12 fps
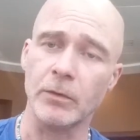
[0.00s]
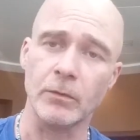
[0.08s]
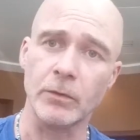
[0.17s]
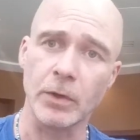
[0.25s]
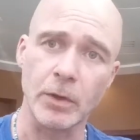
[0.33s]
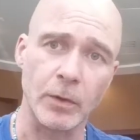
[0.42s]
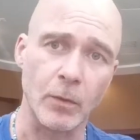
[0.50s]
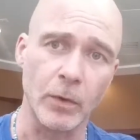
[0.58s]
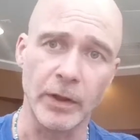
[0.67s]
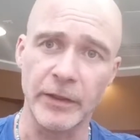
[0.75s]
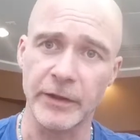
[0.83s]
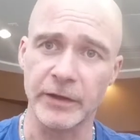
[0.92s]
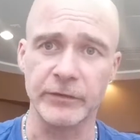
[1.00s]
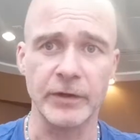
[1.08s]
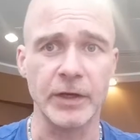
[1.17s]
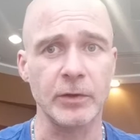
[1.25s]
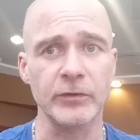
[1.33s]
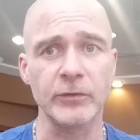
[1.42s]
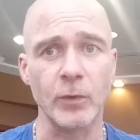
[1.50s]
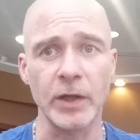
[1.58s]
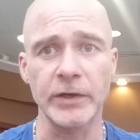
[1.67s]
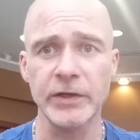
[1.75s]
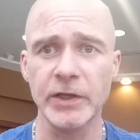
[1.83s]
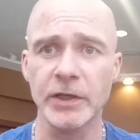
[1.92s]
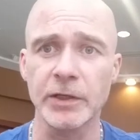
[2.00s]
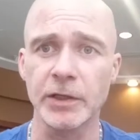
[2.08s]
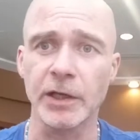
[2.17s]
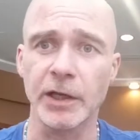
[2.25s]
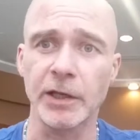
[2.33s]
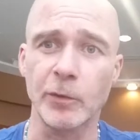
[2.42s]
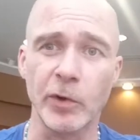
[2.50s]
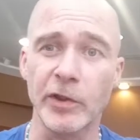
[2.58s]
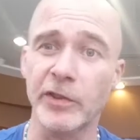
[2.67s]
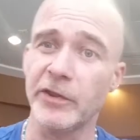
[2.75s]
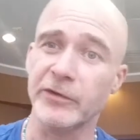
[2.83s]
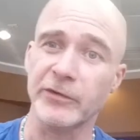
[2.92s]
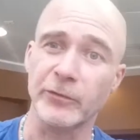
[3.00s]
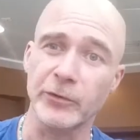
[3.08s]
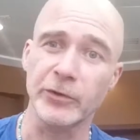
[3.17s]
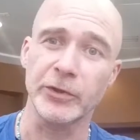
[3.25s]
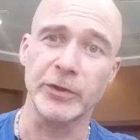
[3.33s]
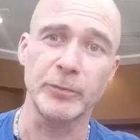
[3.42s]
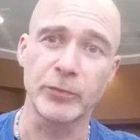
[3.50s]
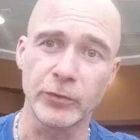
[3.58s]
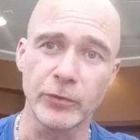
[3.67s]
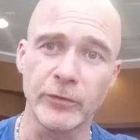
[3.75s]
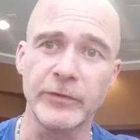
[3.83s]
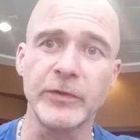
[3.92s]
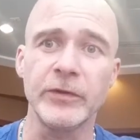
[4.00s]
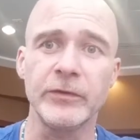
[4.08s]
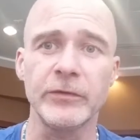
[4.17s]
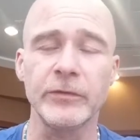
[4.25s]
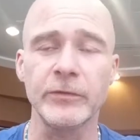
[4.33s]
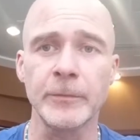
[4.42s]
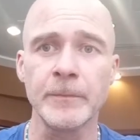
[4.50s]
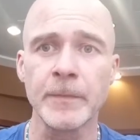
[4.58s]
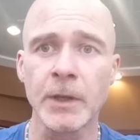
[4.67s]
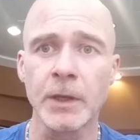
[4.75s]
Real quick, one of the things that Ingo Swann did, and one of the things that really proved his